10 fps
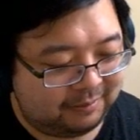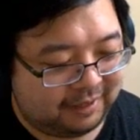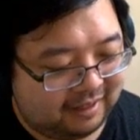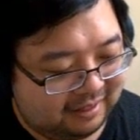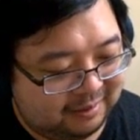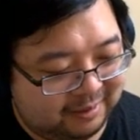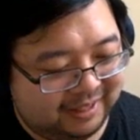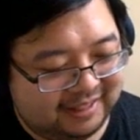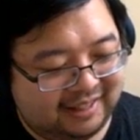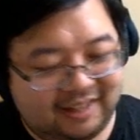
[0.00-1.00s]
on
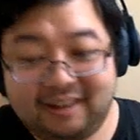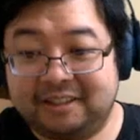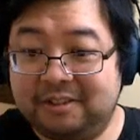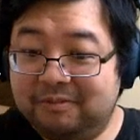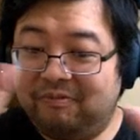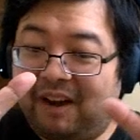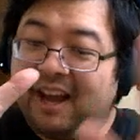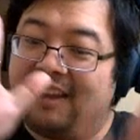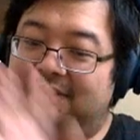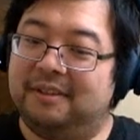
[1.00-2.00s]
quickly, there are
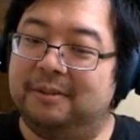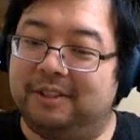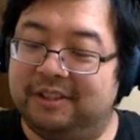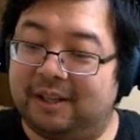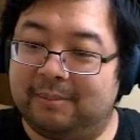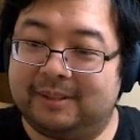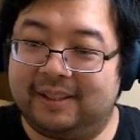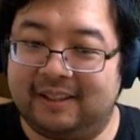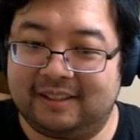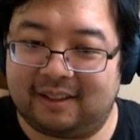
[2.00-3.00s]
5 new Good Job
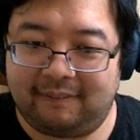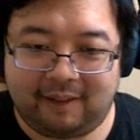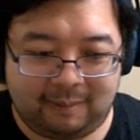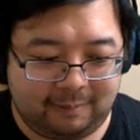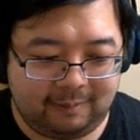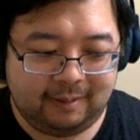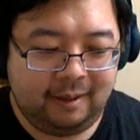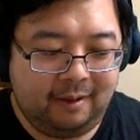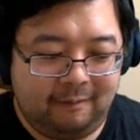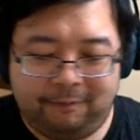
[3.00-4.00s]
stickers available
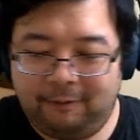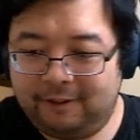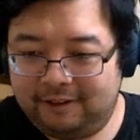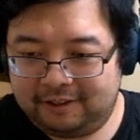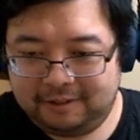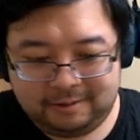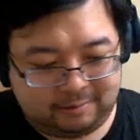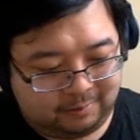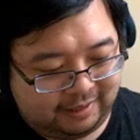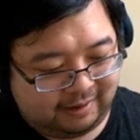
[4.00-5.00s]
for your use
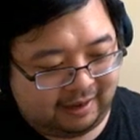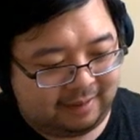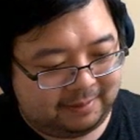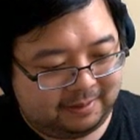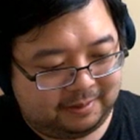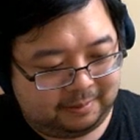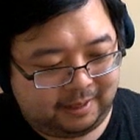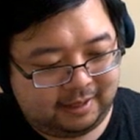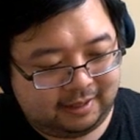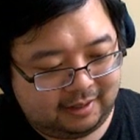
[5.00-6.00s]
without having to do
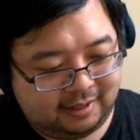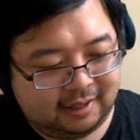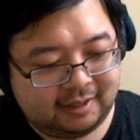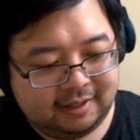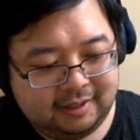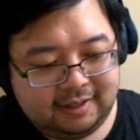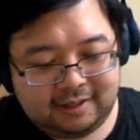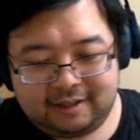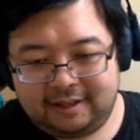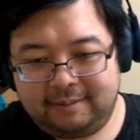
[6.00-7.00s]
anything.
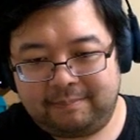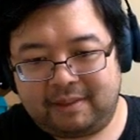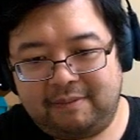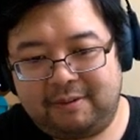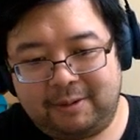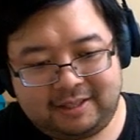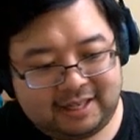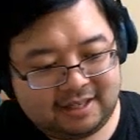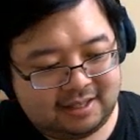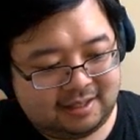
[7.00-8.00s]
If you want to
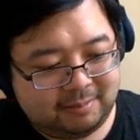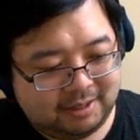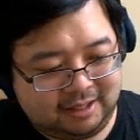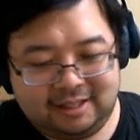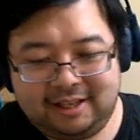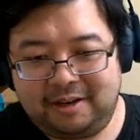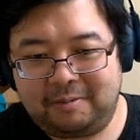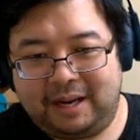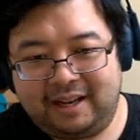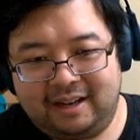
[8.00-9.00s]
access them, just click your
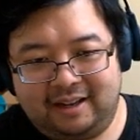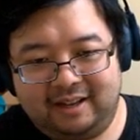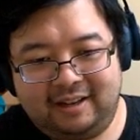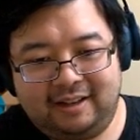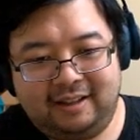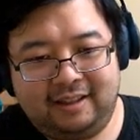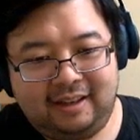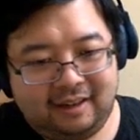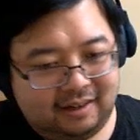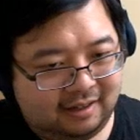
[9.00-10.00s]
rank icon
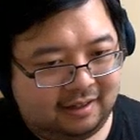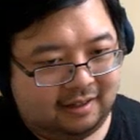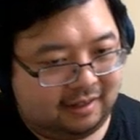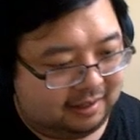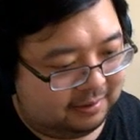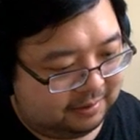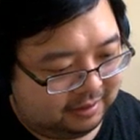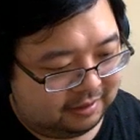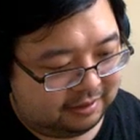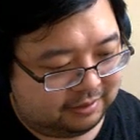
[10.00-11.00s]
there, and then go to
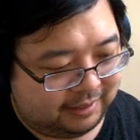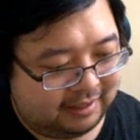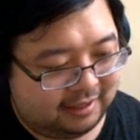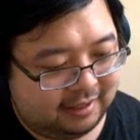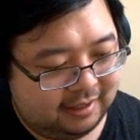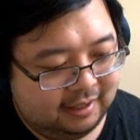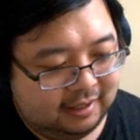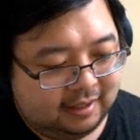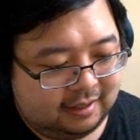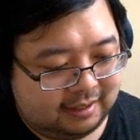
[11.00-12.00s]
your Striker
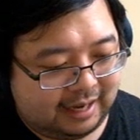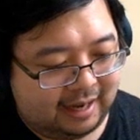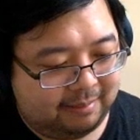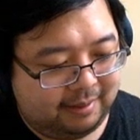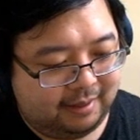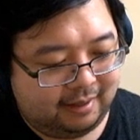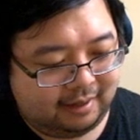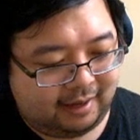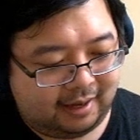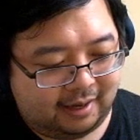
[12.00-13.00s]
tab
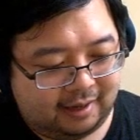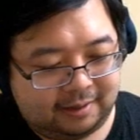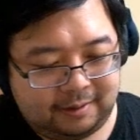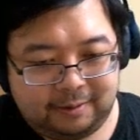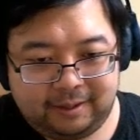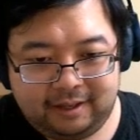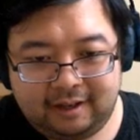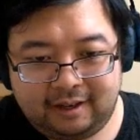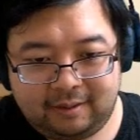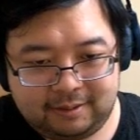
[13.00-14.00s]
and go
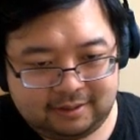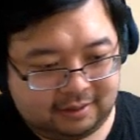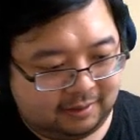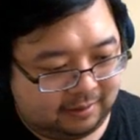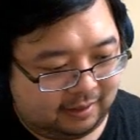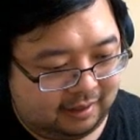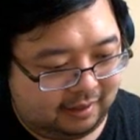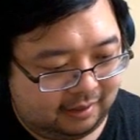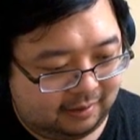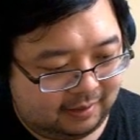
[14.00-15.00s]
here. Once you go here,
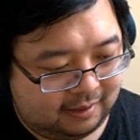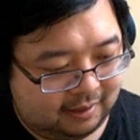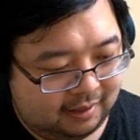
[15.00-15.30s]
you can,